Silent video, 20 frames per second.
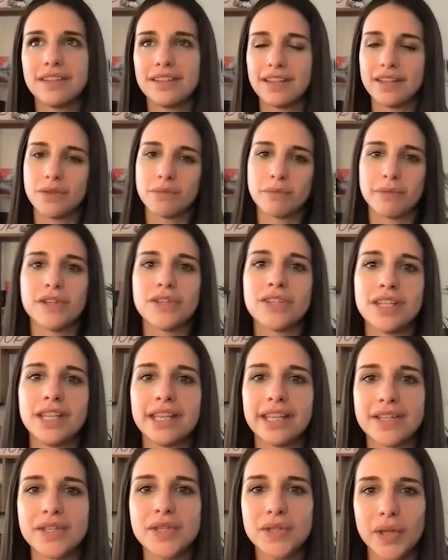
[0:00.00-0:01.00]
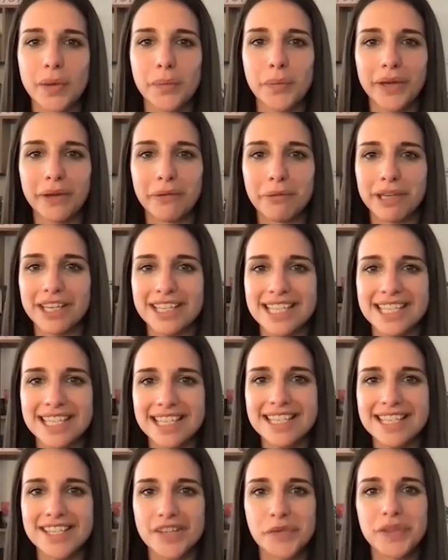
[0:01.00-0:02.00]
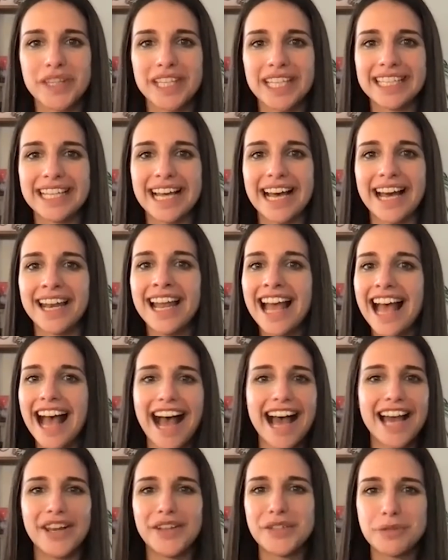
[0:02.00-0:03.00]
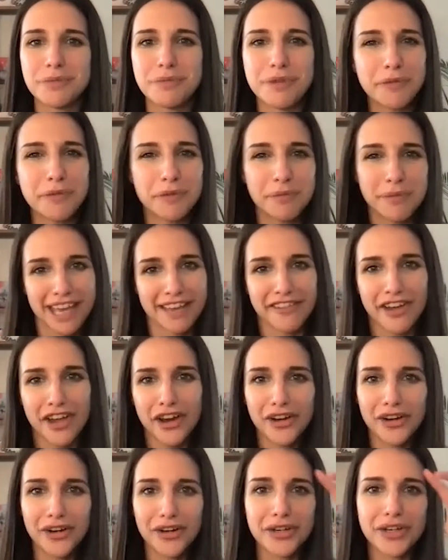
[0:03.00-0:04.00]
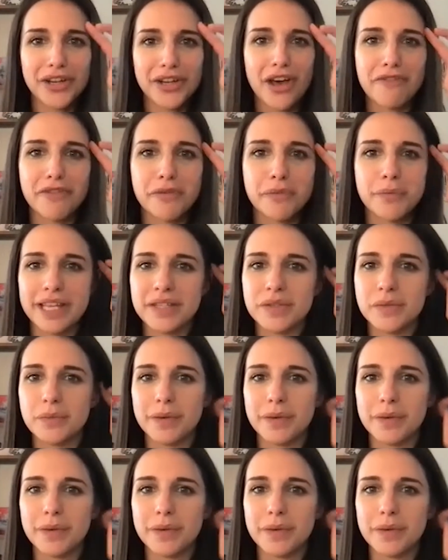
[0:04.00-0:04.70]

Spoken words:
that you mentioned this topic, because it's something that a lot of people may have heard of a bit,